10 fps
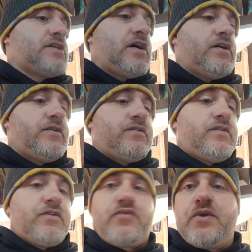the
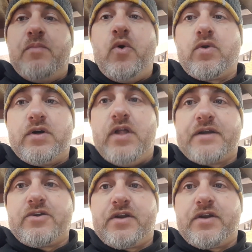3-bolt collector